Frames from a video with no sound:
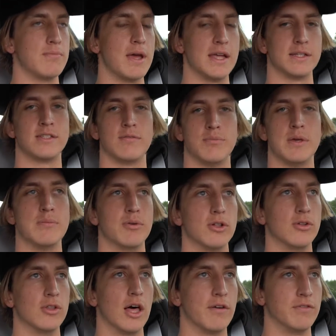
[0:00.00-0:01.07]
base of people
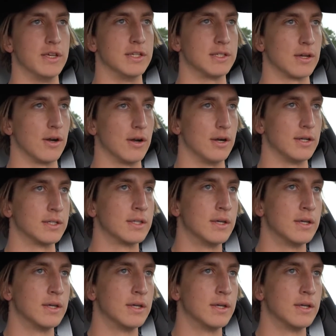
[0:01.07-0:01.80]
who love these cars.